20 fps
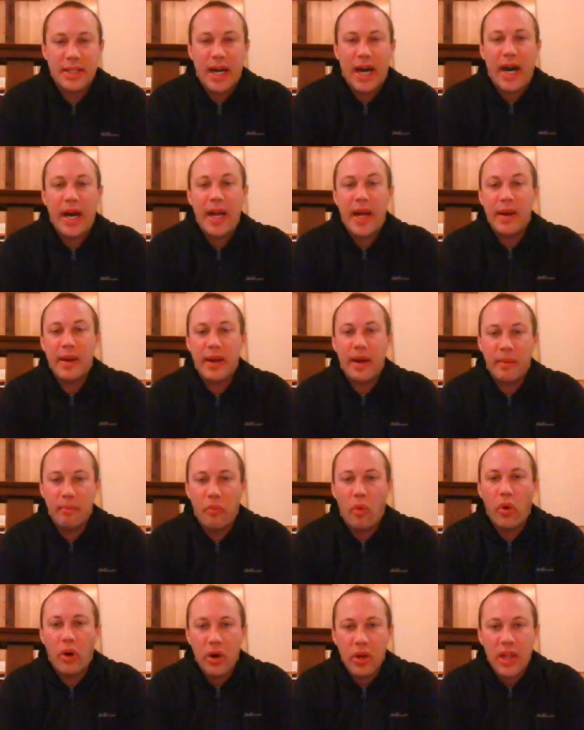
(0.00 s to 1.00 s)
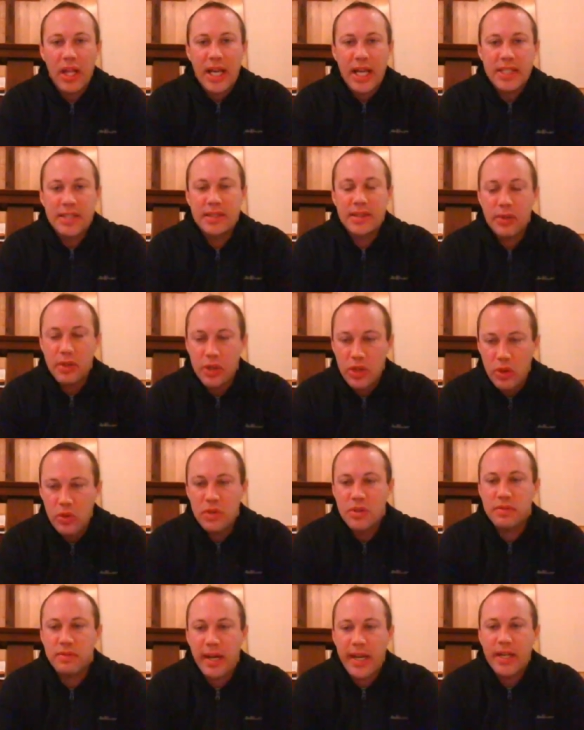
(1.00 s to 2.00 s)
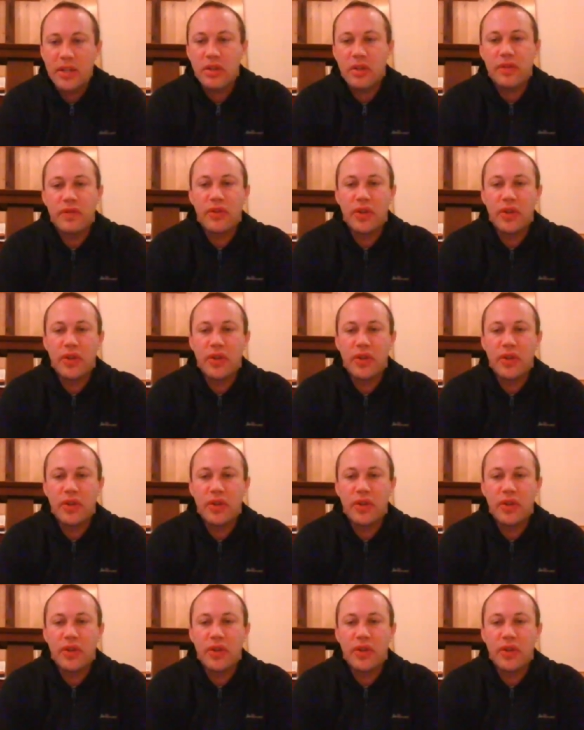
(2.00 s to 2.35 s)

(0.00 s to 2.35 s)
God had more or less used Michal